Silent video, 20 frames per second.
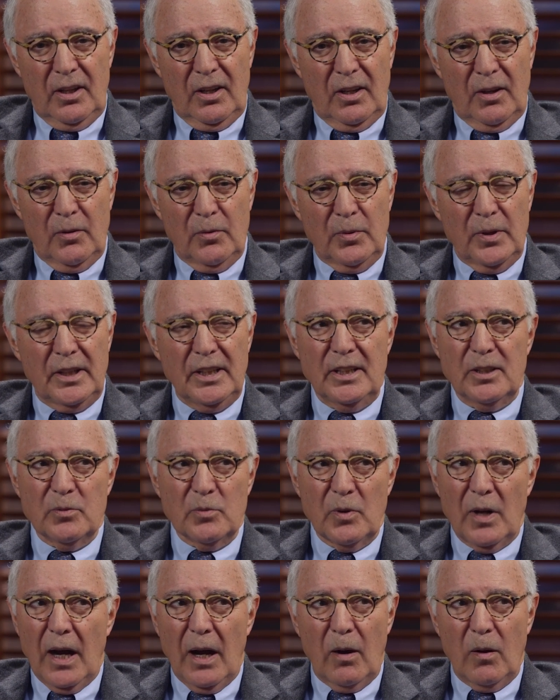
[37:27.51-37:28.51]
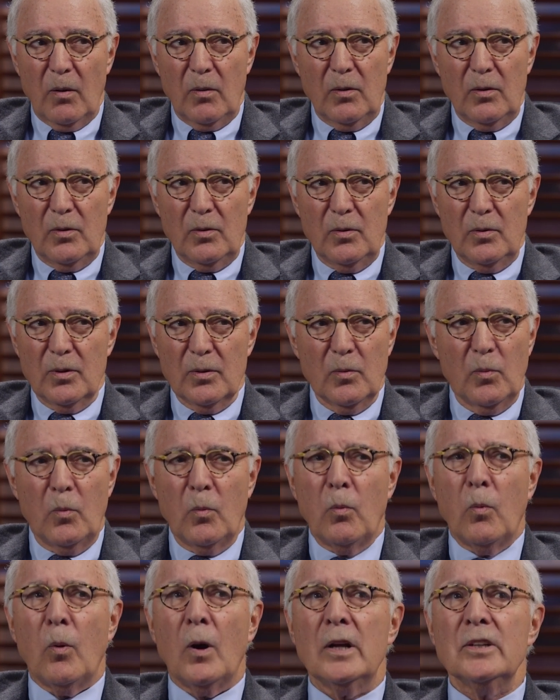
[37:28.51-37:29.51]
uh, Reddy and Rao, who are
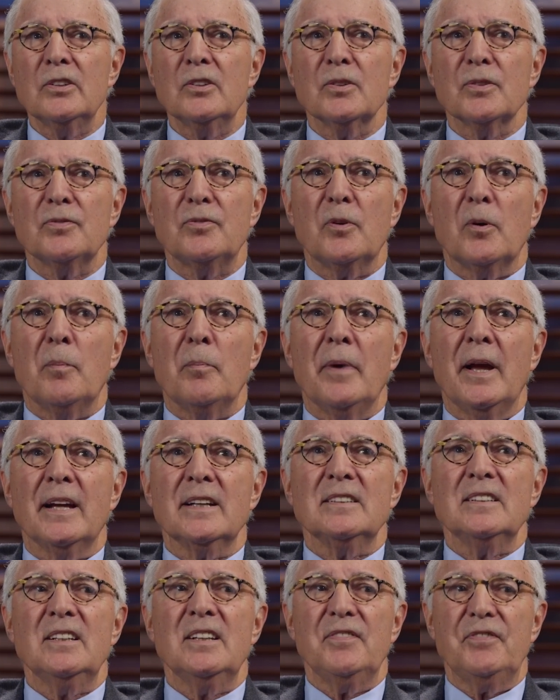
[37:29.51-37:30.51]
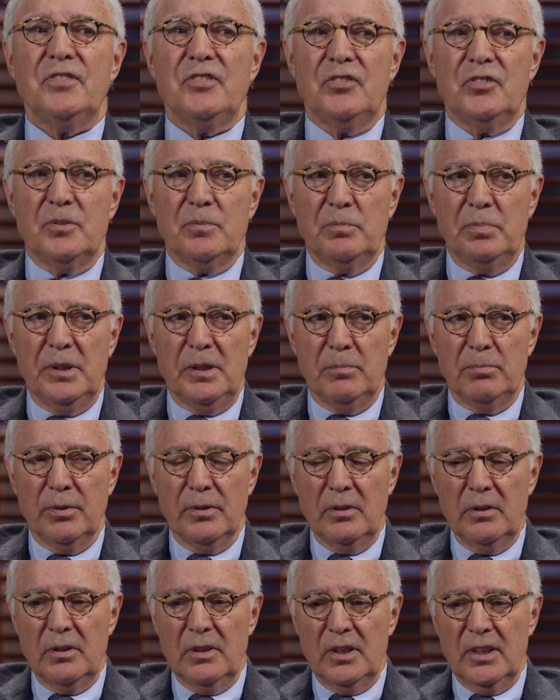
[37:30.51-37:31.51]
wonderful, magnificent
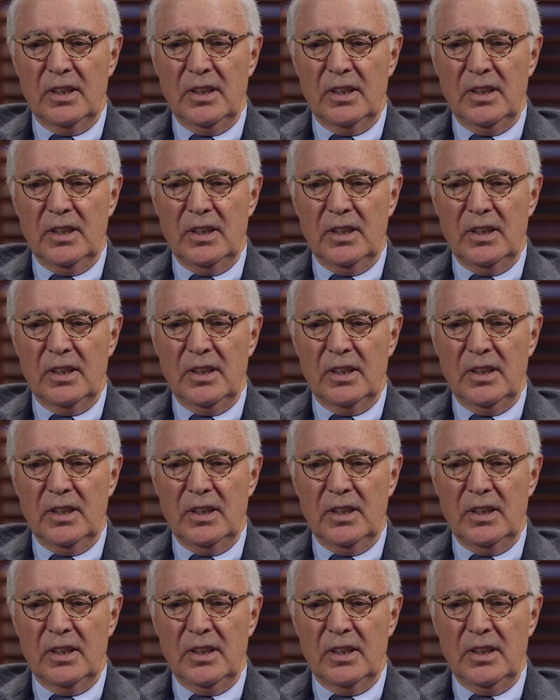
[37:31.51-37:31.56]
people,